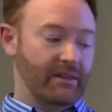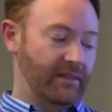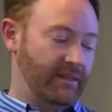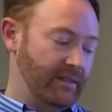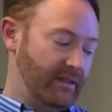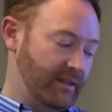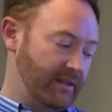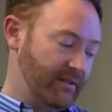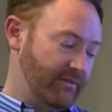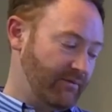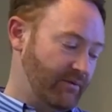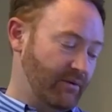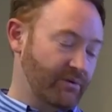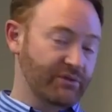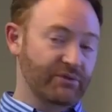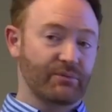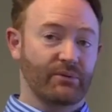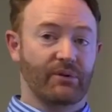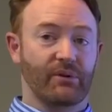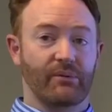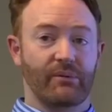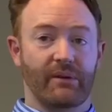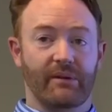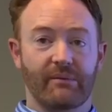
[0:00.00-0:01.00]
the phones
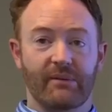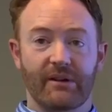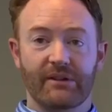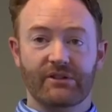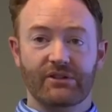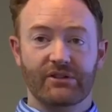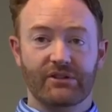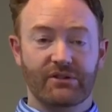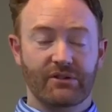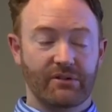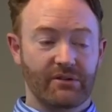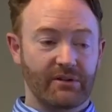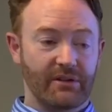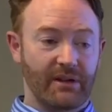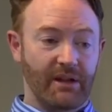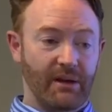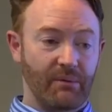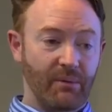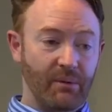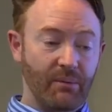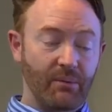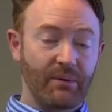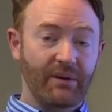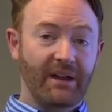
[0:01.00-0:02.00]
would have re-registered,
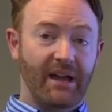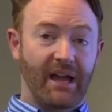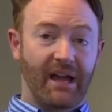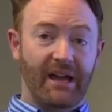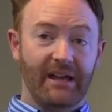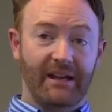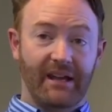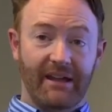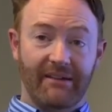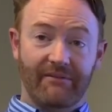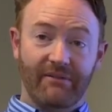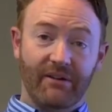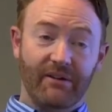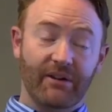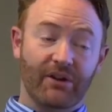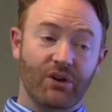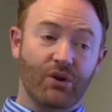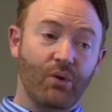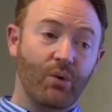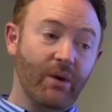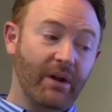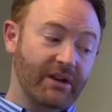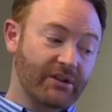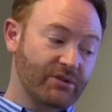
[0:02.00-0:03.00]
and we would have had a very
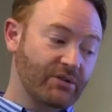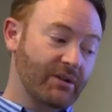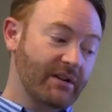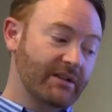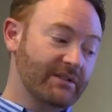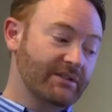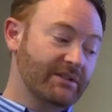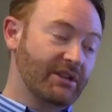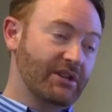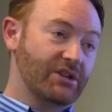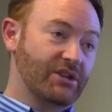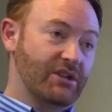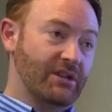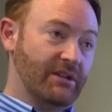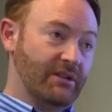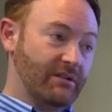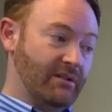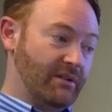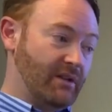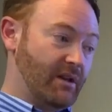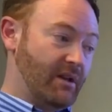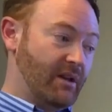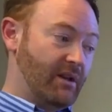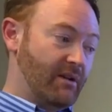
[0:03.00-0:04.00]
quick
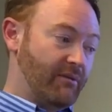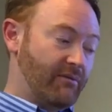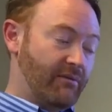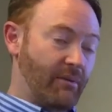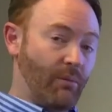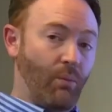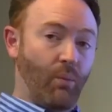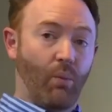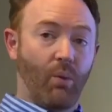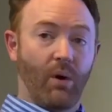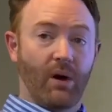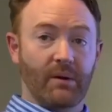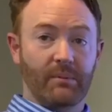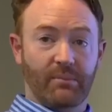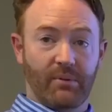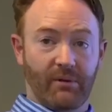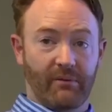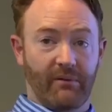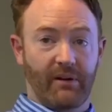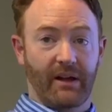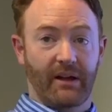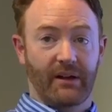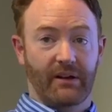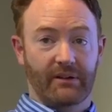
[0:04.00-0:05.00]
transition from one
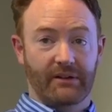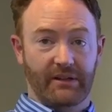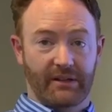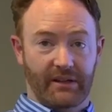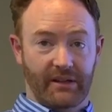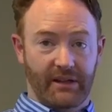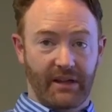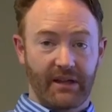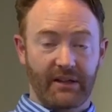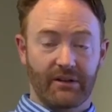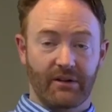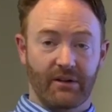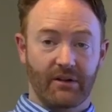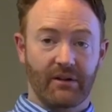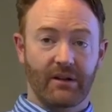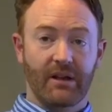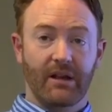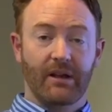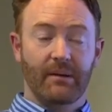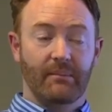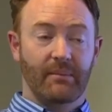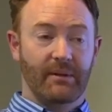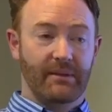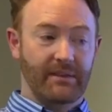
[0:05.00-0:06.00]
provider to the other.
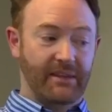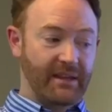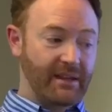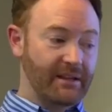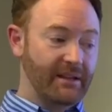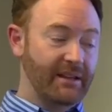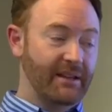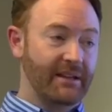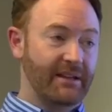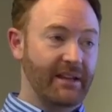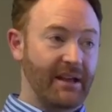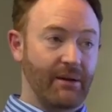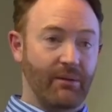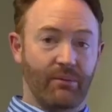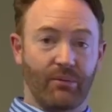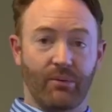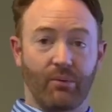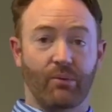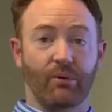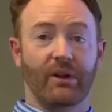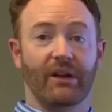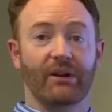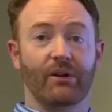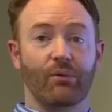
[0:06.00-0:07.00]
But at the end of the day, we
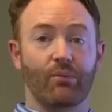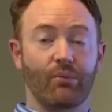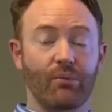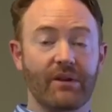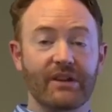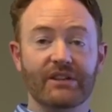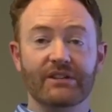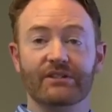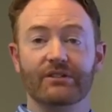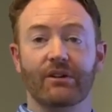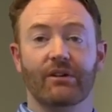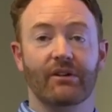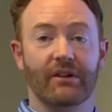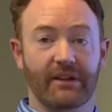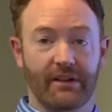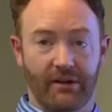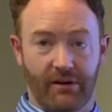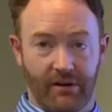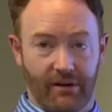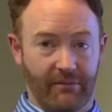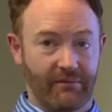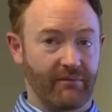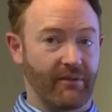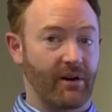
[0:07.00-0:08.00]
were kind of restarting
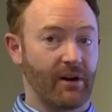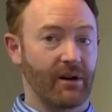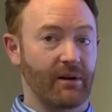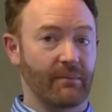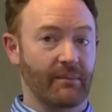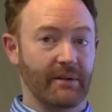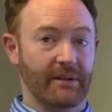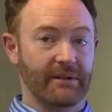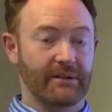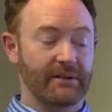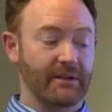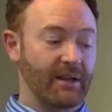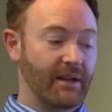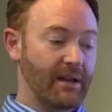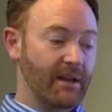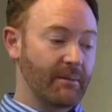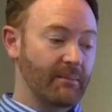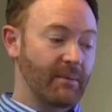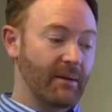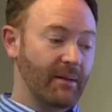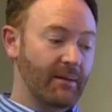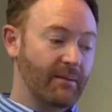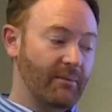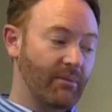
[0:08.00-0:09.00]
our environment.
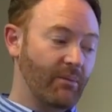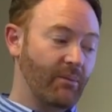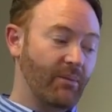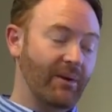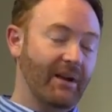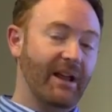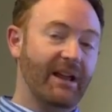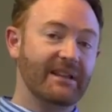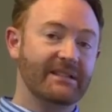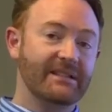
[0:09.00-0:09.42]
But what